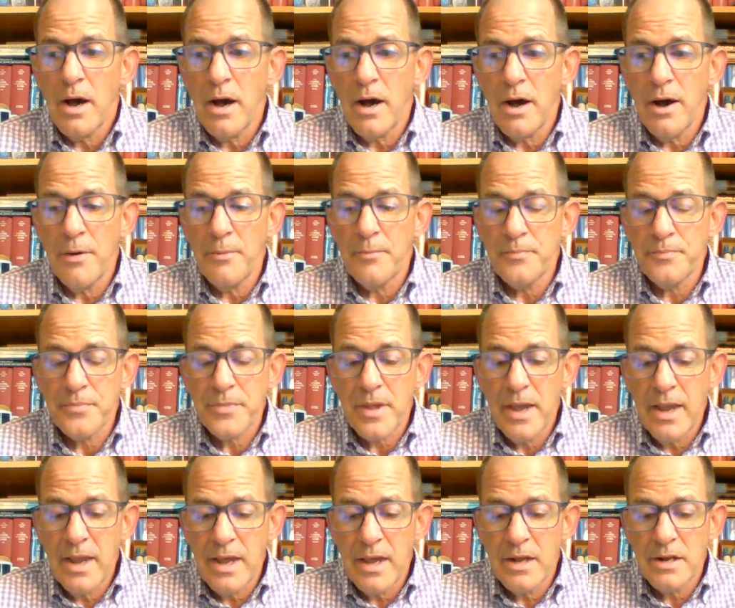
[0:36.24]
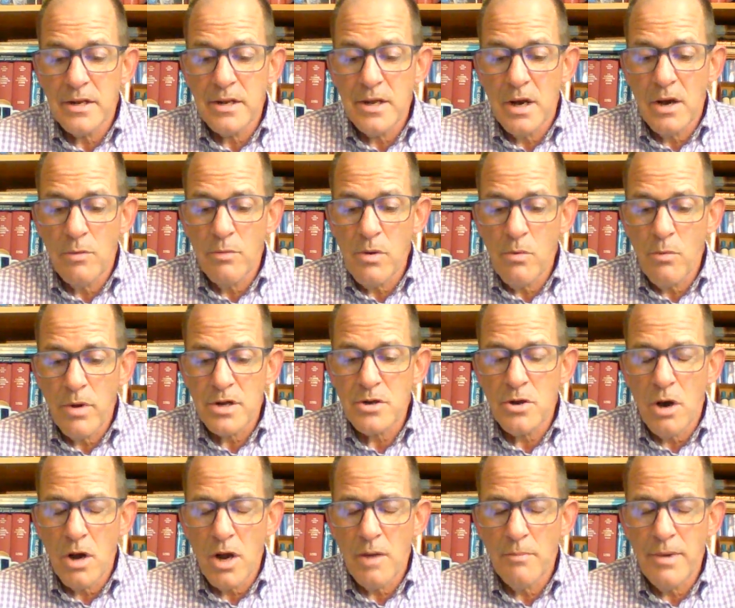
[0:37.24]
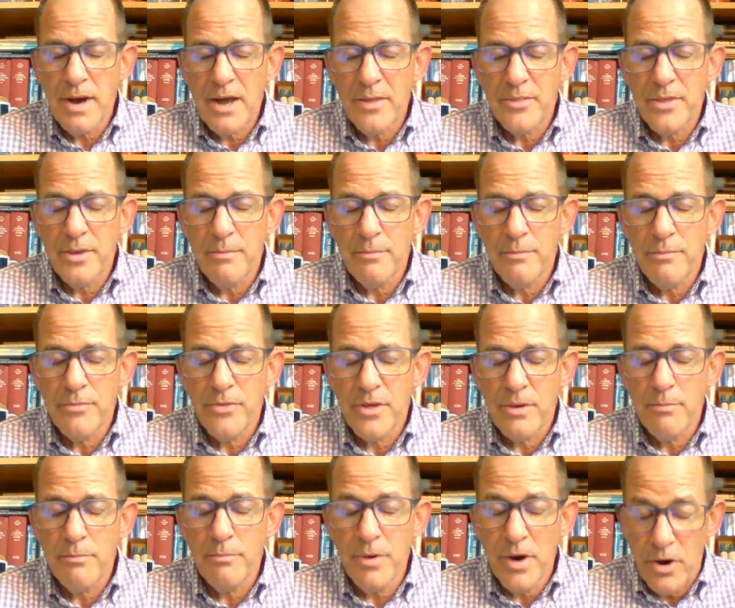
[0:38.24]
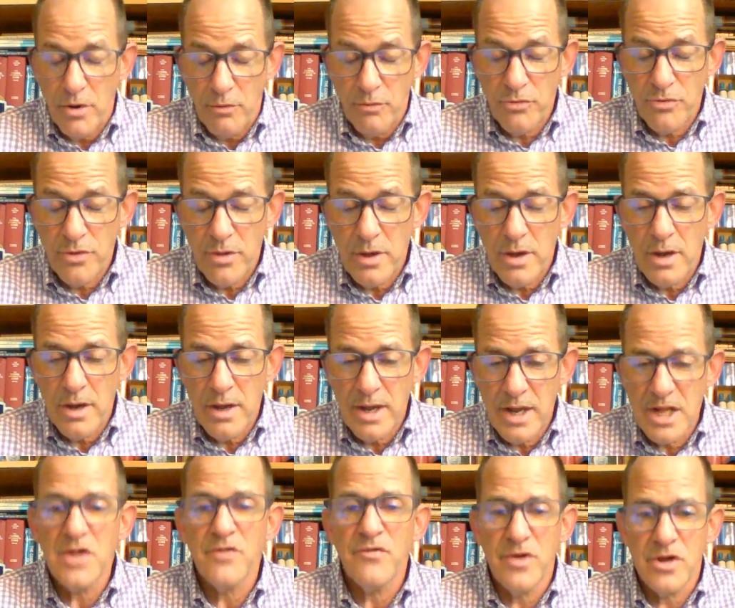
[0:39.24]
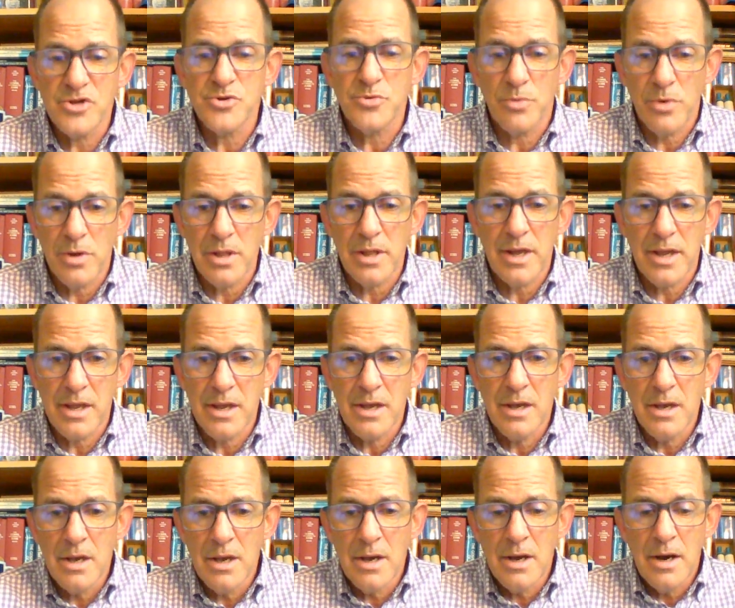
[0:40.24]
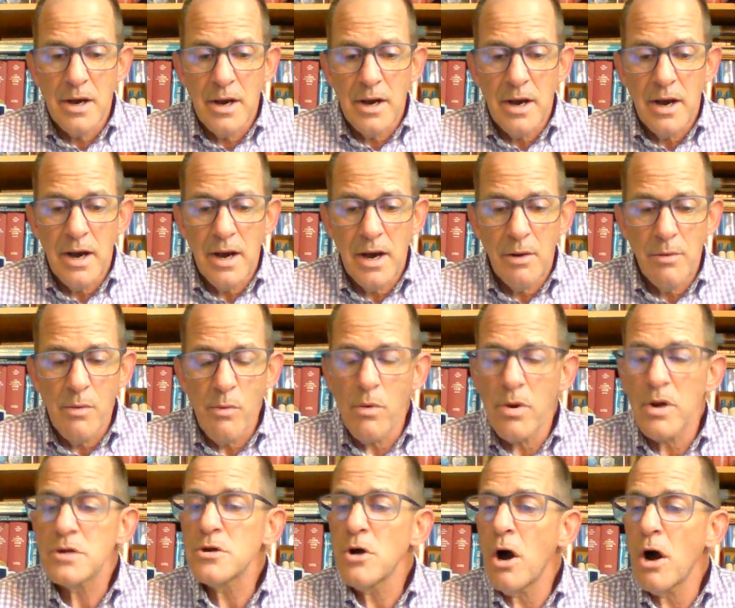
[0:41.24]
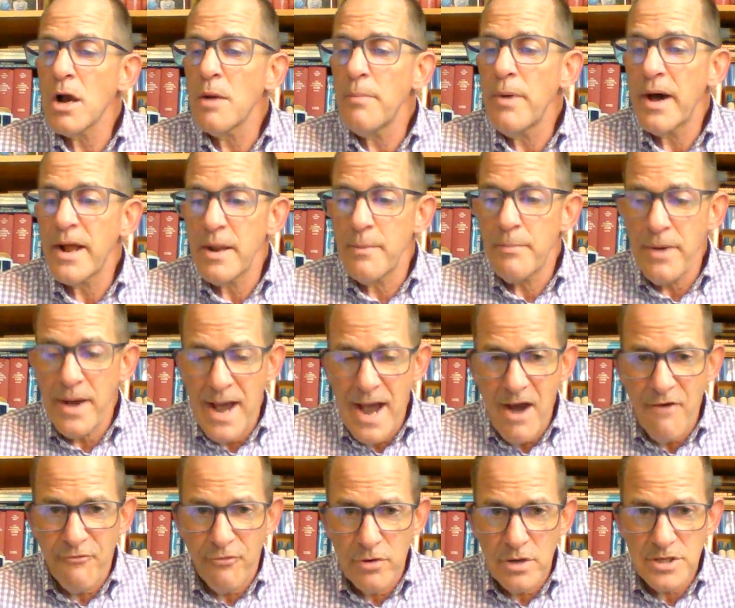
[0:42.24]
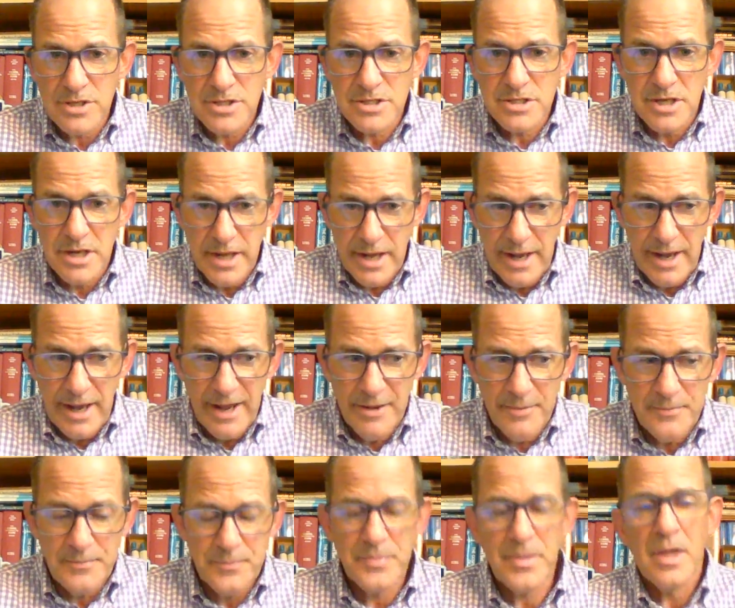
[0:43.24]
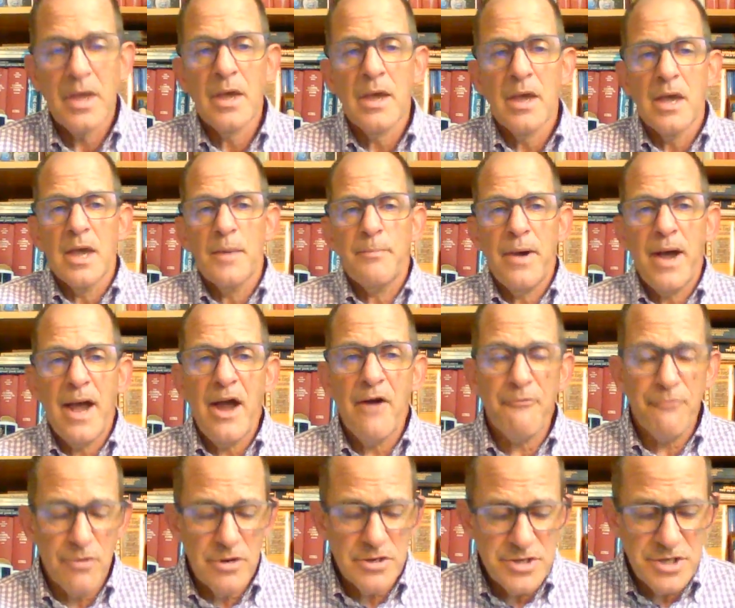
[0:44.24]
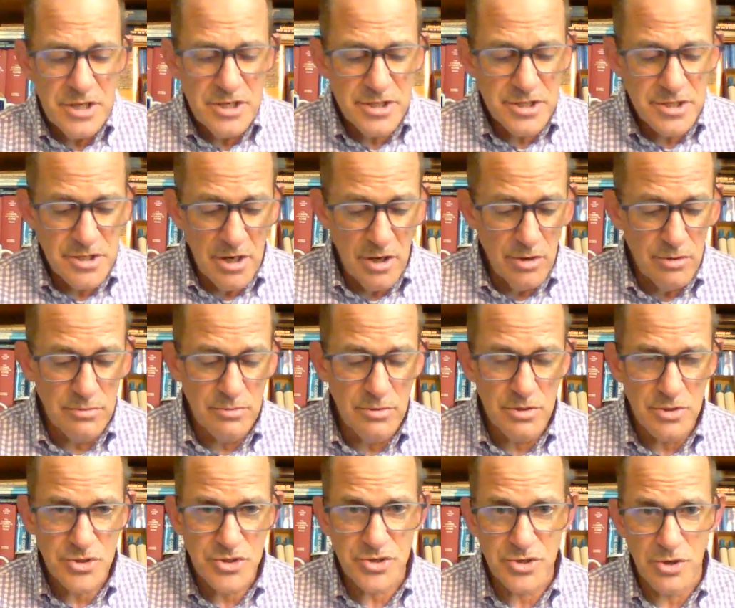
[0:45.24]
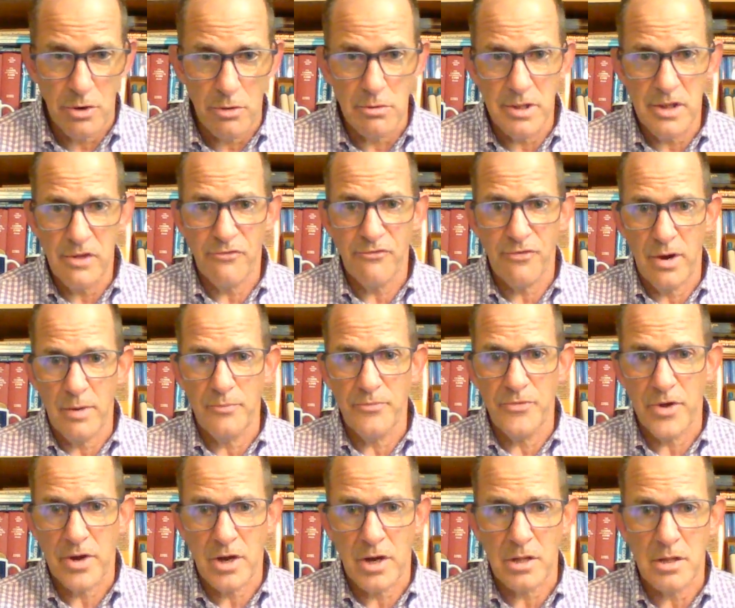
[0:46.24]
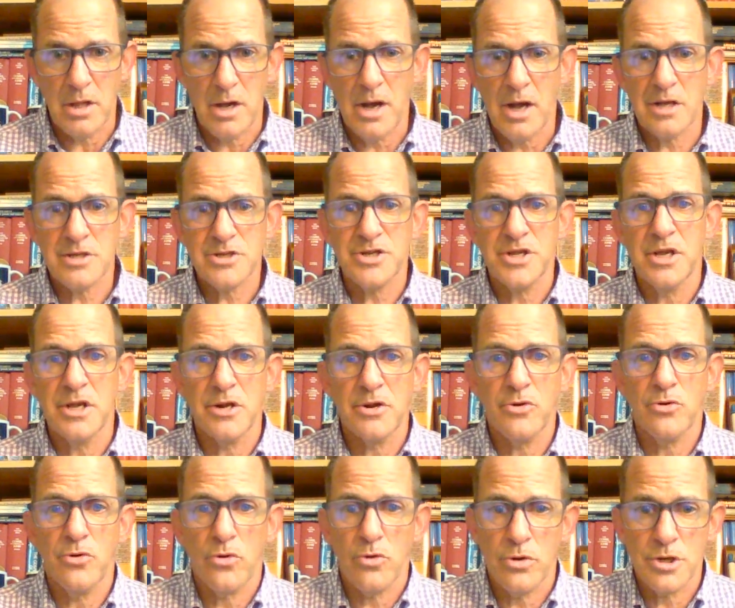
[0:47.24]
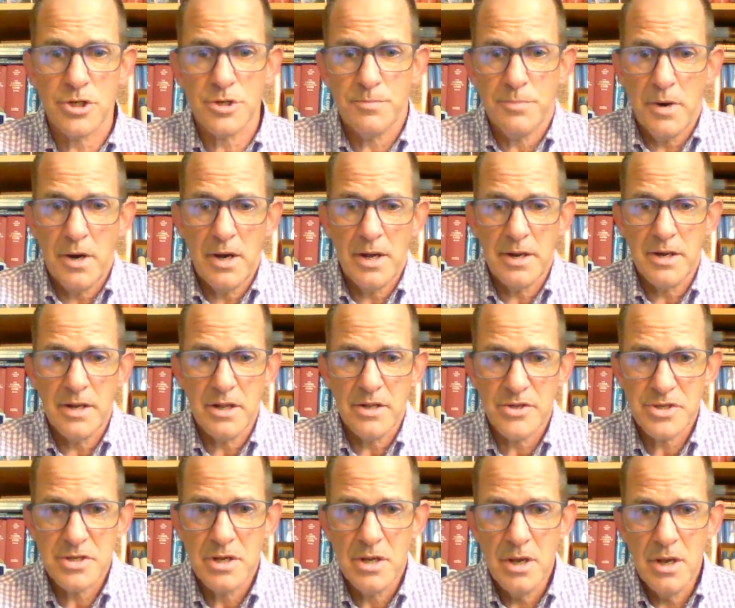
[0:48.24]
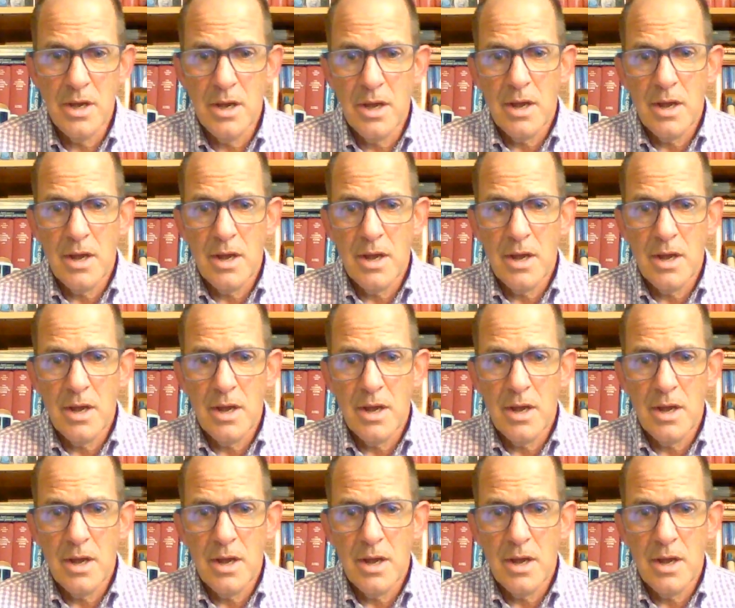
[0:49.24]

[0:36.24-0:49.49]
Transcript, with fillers: Um, and uh, we want to talk about them, them both uh, individually. Uh, we want to talk about Epaphras today. Epaphras is known solely from the Colossian correspondence.